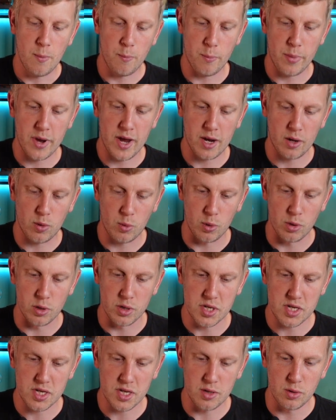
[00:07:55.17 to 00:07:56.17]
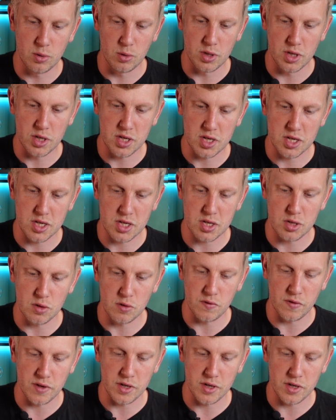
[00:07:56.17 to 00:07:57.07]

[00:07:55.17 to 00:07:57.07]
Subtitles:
backwards in order to solve